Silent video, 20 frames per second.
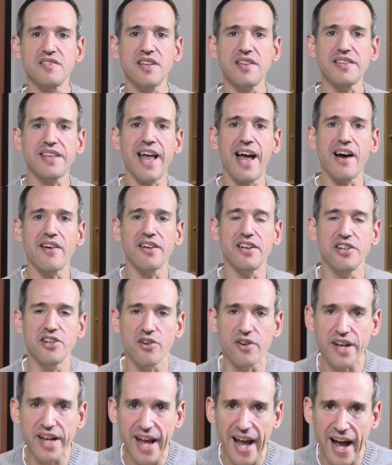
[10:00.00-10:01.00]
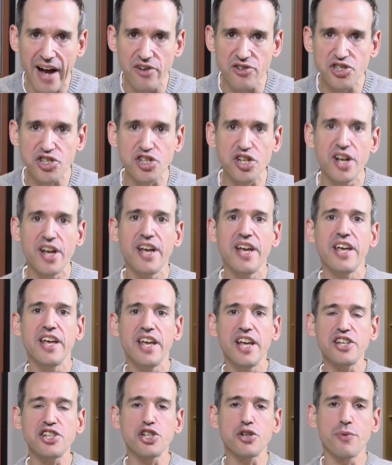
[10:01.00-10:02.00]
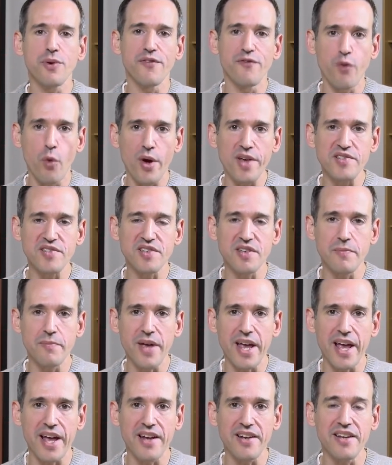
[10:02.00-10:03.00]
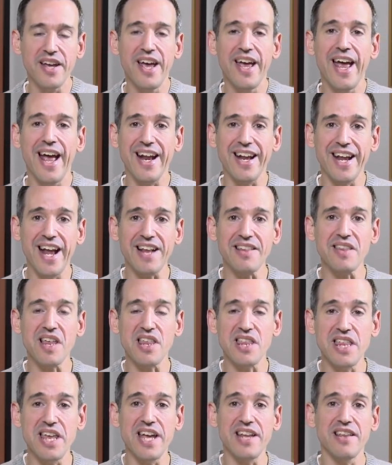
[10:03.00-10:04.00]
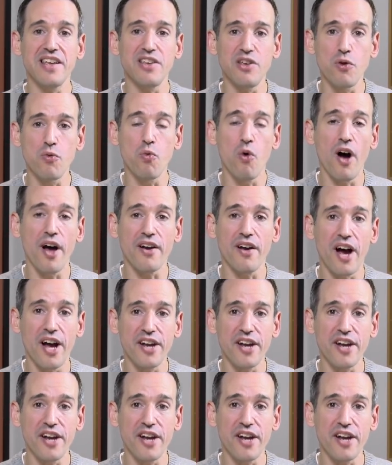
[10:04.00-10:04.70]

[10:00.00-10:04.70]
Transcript: sit down at your couch issue a voice command and get the thing that you want